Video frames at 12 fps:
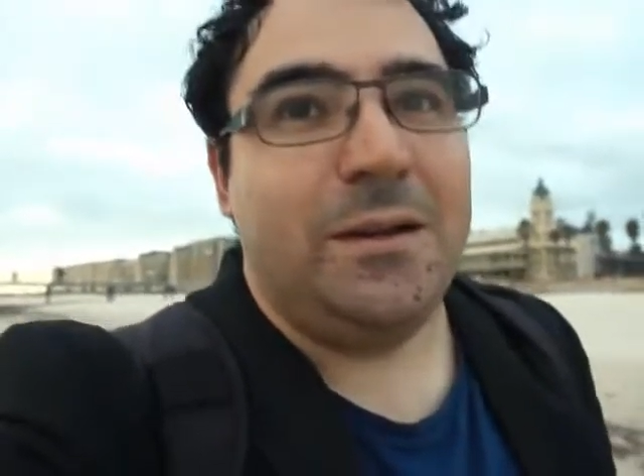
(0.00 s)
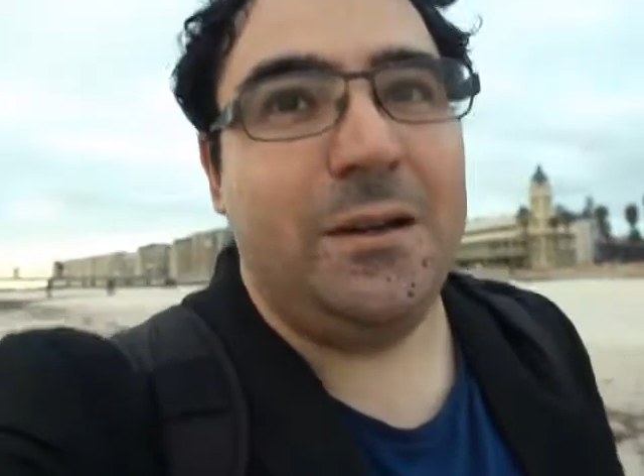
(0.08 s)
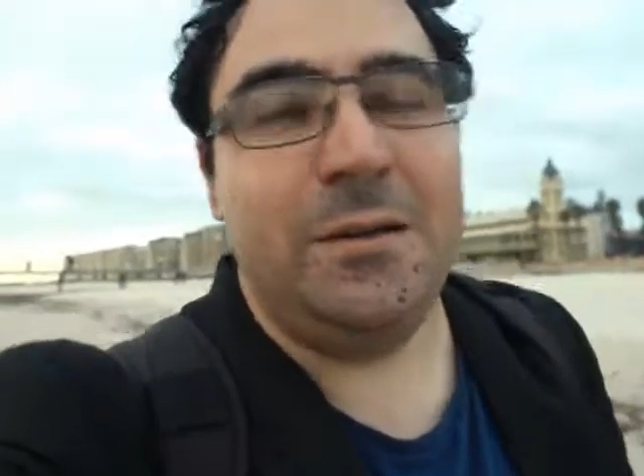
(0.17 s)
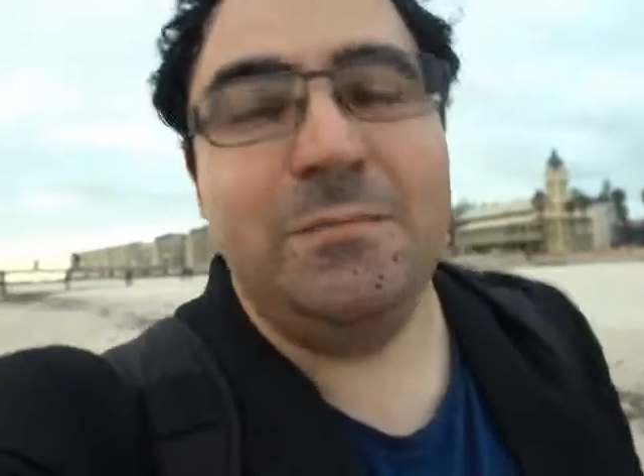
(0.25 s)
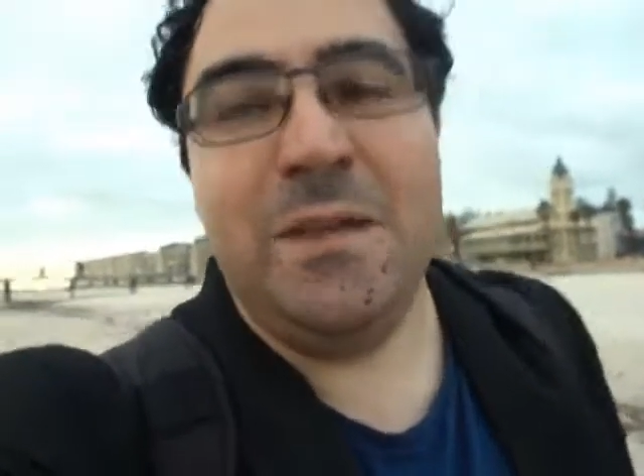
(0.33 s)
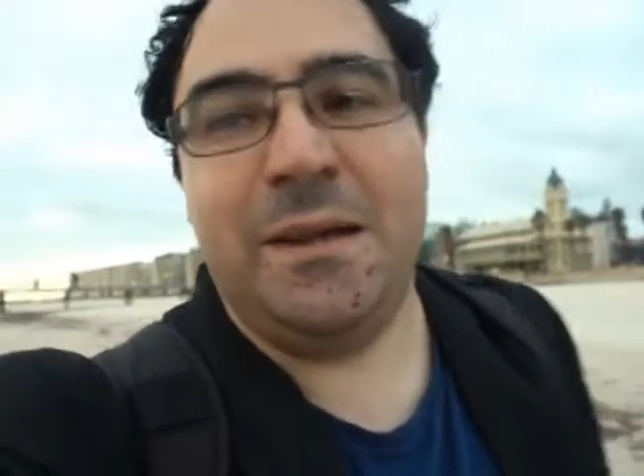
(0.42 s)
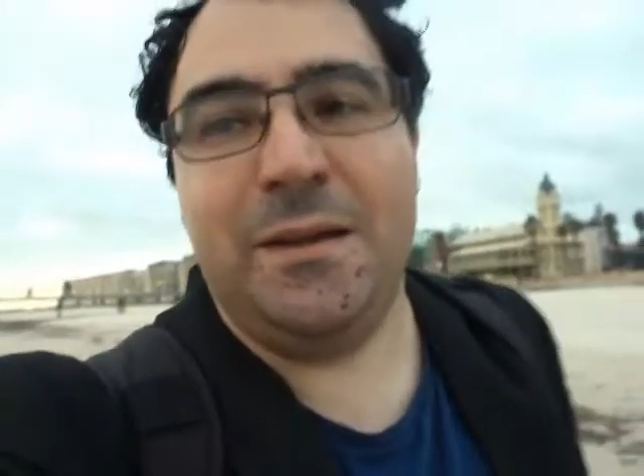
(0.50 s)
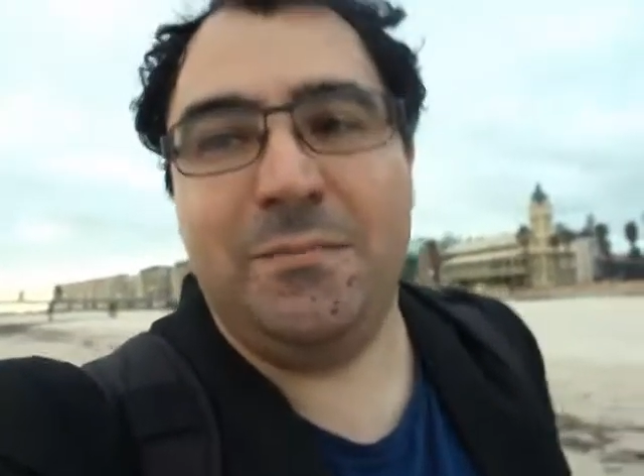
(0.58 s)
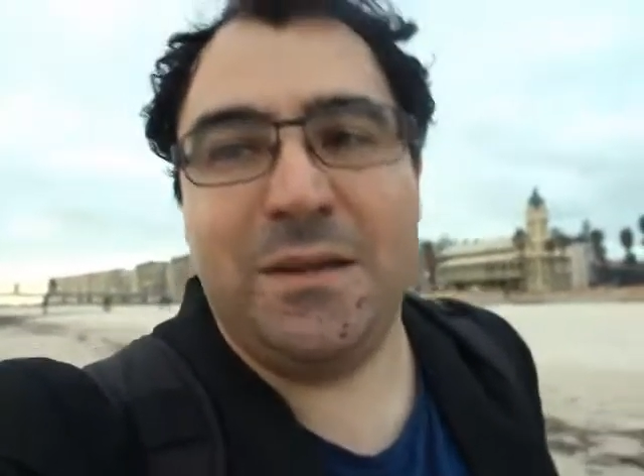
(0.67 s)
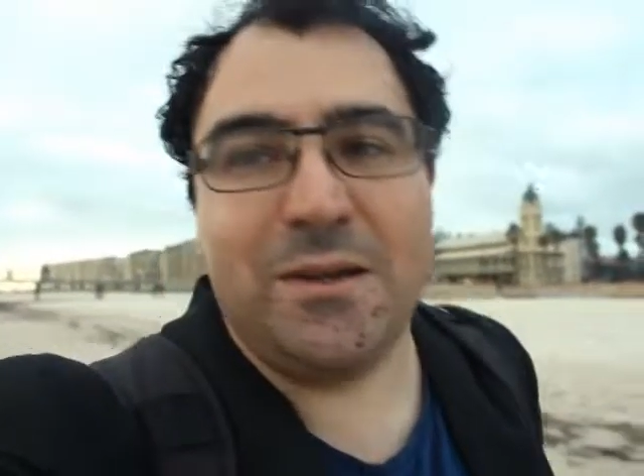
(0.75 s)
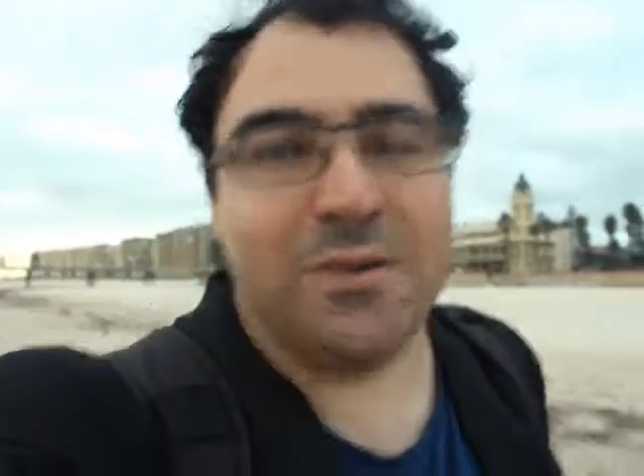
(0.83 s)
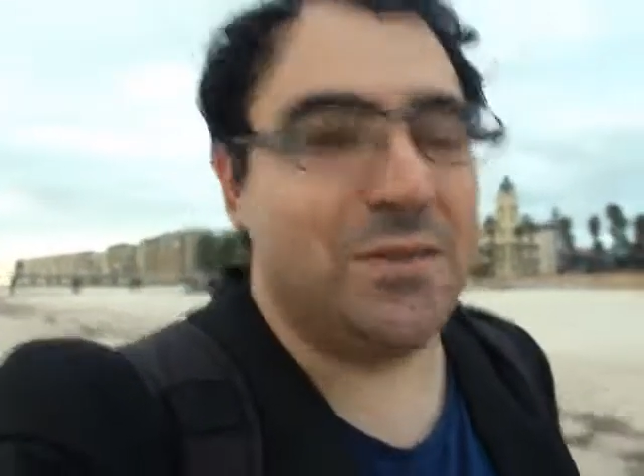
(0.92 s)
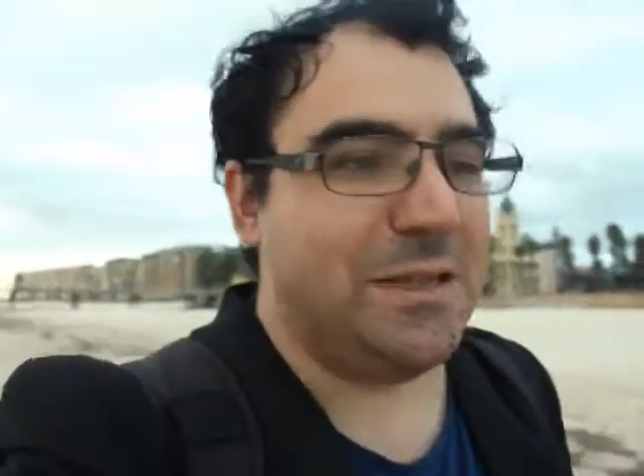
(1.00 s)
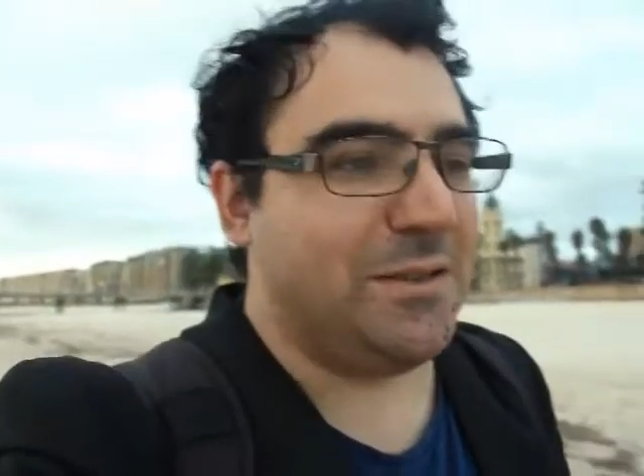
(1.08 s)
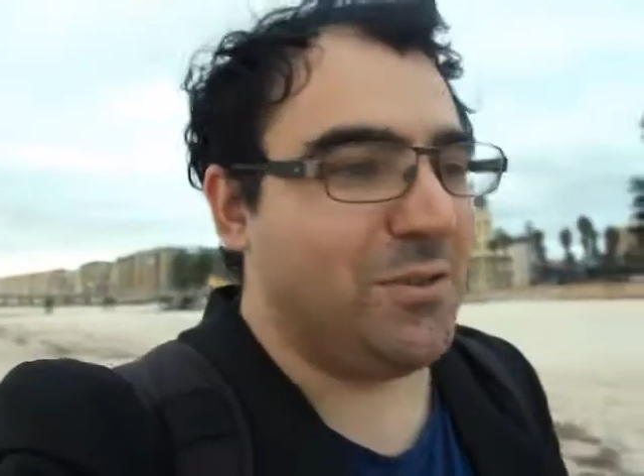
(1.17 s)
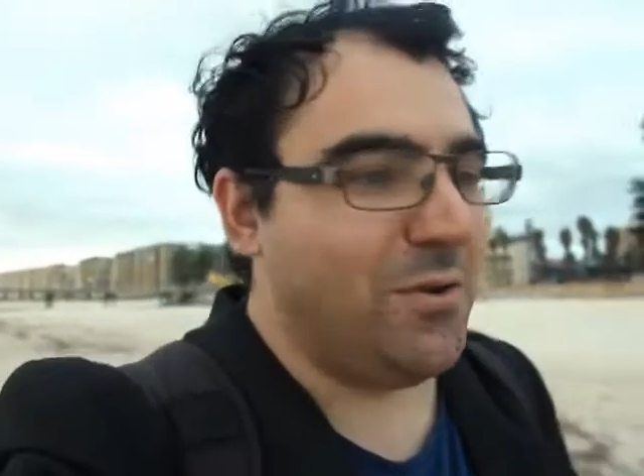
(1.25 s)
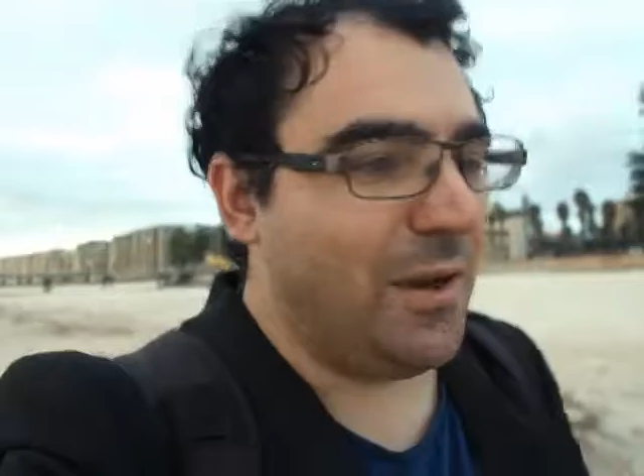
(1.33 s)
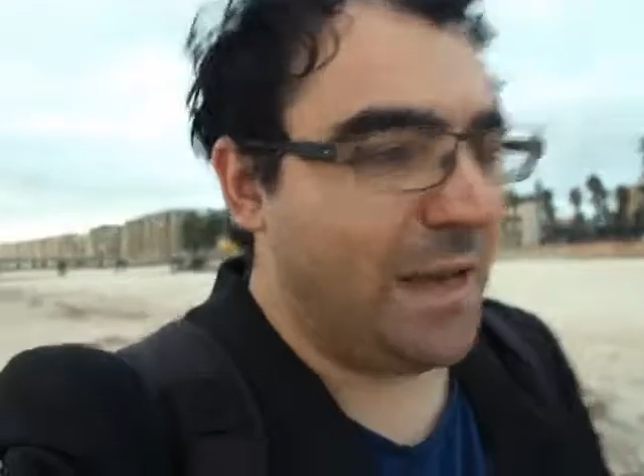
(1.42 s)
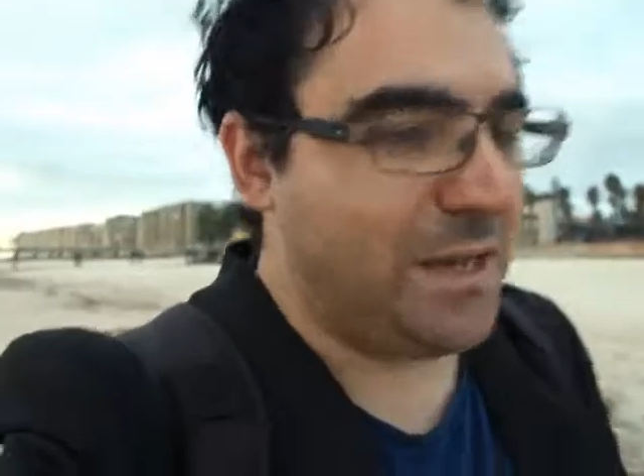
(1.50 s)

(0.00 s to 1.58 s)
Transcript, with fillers: Um, because it's not